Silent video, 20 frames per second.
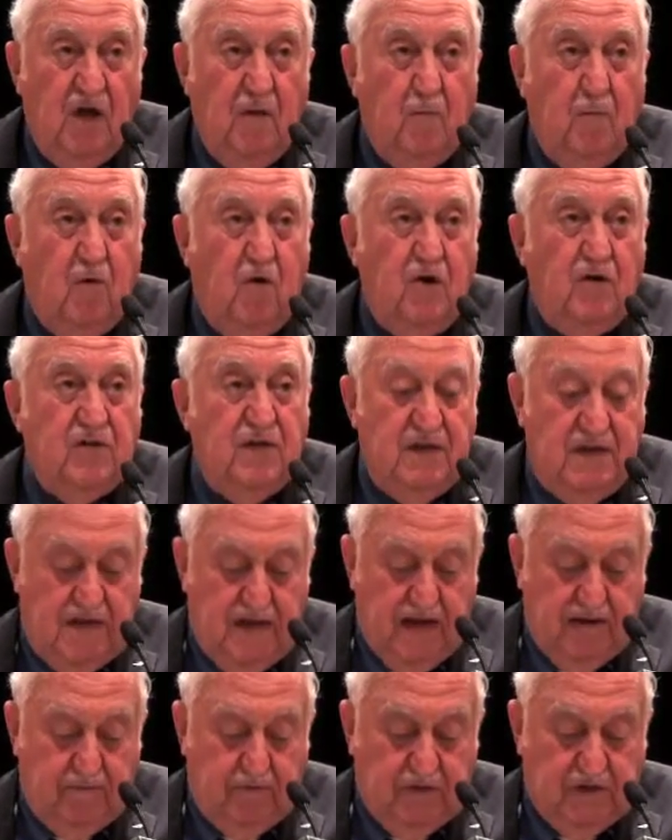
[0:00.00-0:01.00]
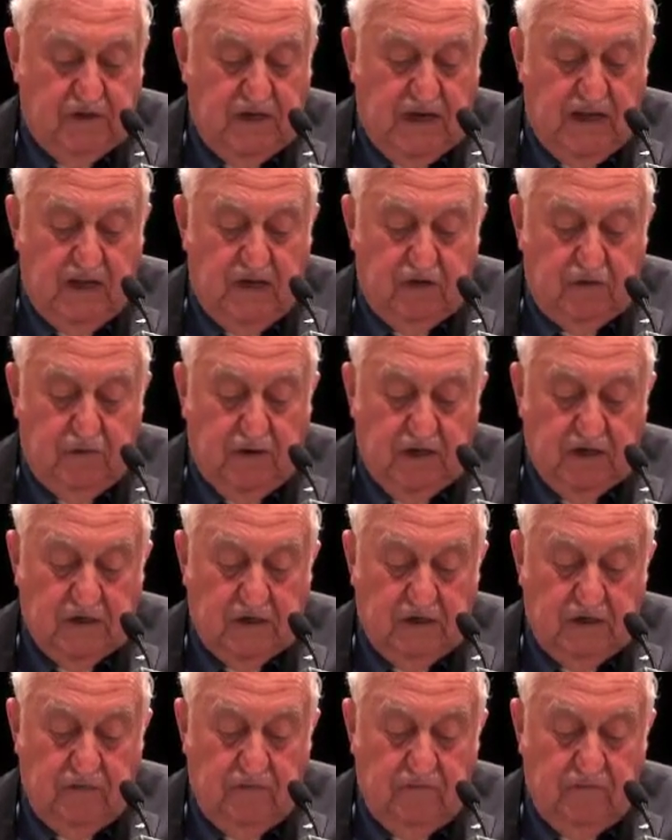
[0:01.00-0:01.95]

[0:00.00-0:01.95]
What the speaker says: more than 10% interest,